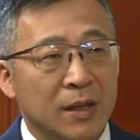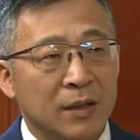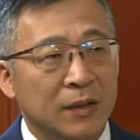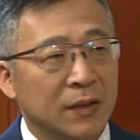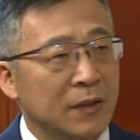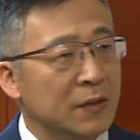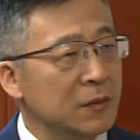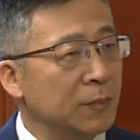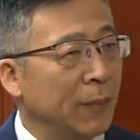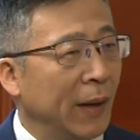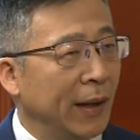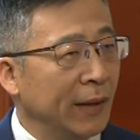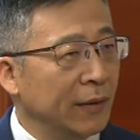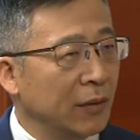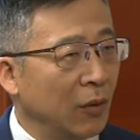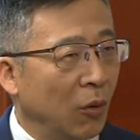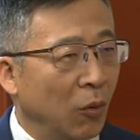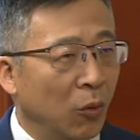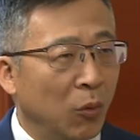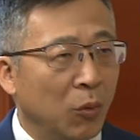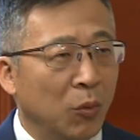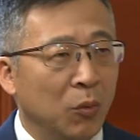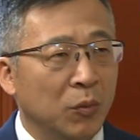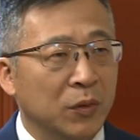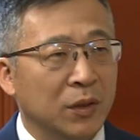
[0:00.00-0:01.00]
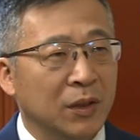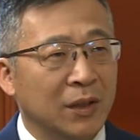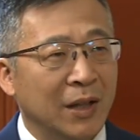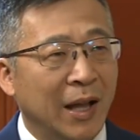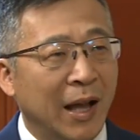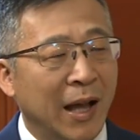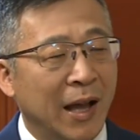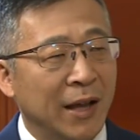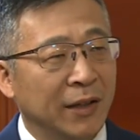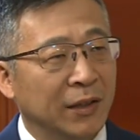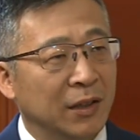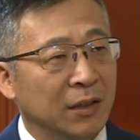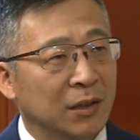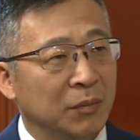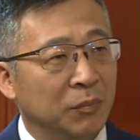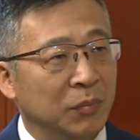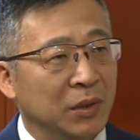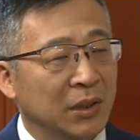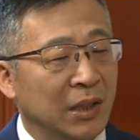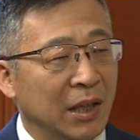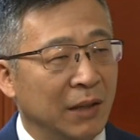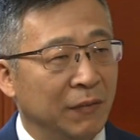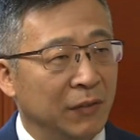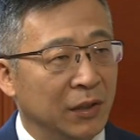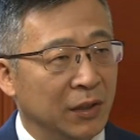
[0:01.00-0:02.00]
despite all the kind and
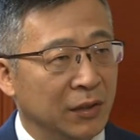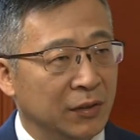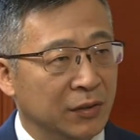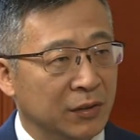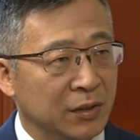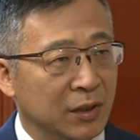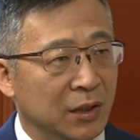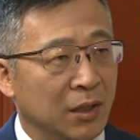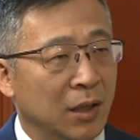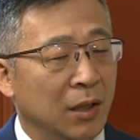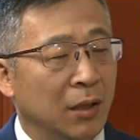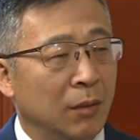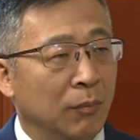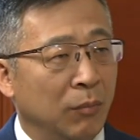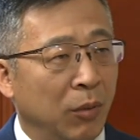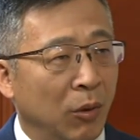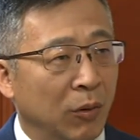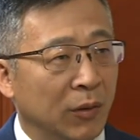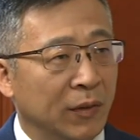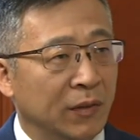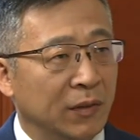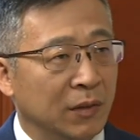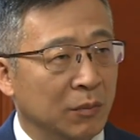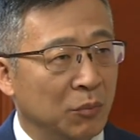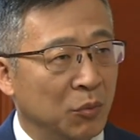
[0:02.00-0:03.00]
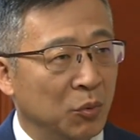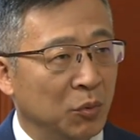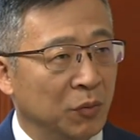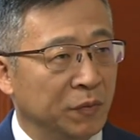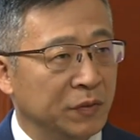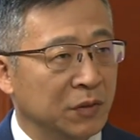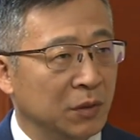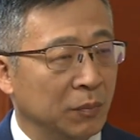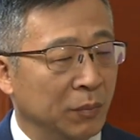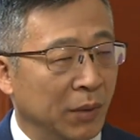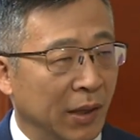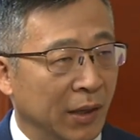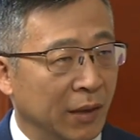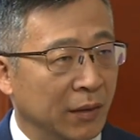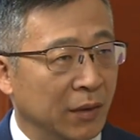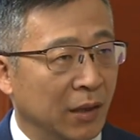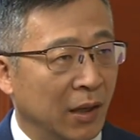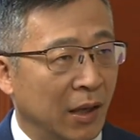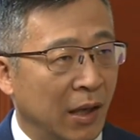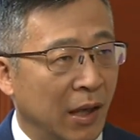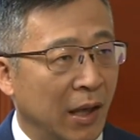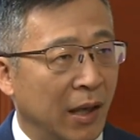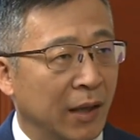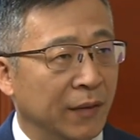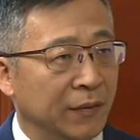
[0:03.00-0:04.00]
benevolent policy moves by the
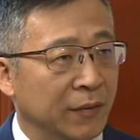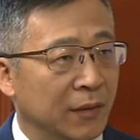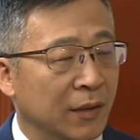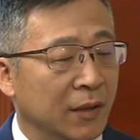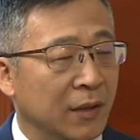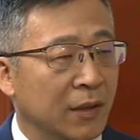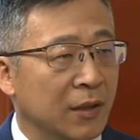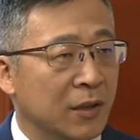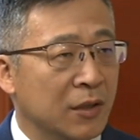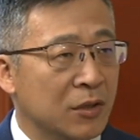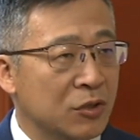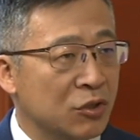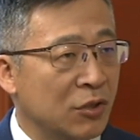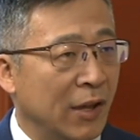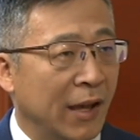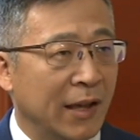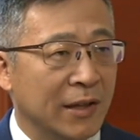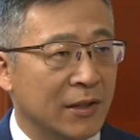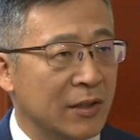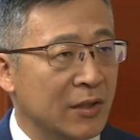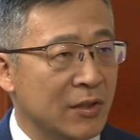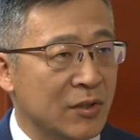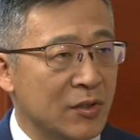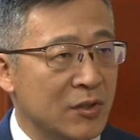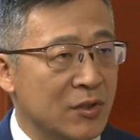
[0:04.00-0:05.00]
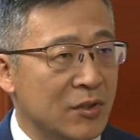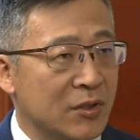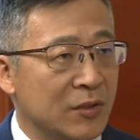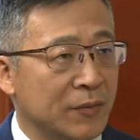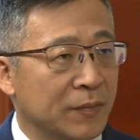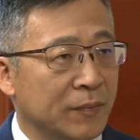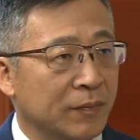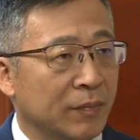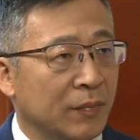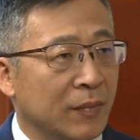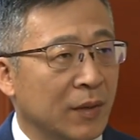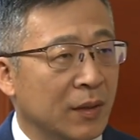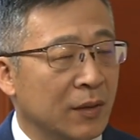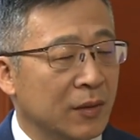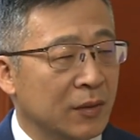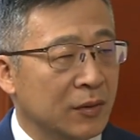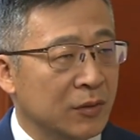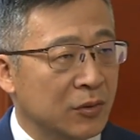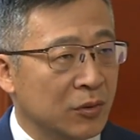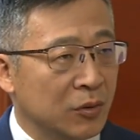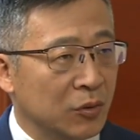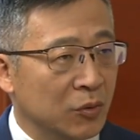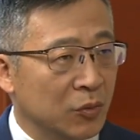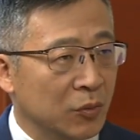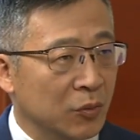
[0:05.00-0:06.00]
Han Chinese
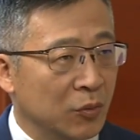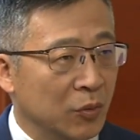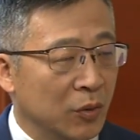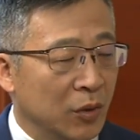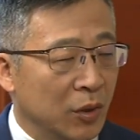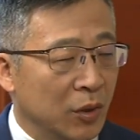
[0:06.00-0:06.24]
to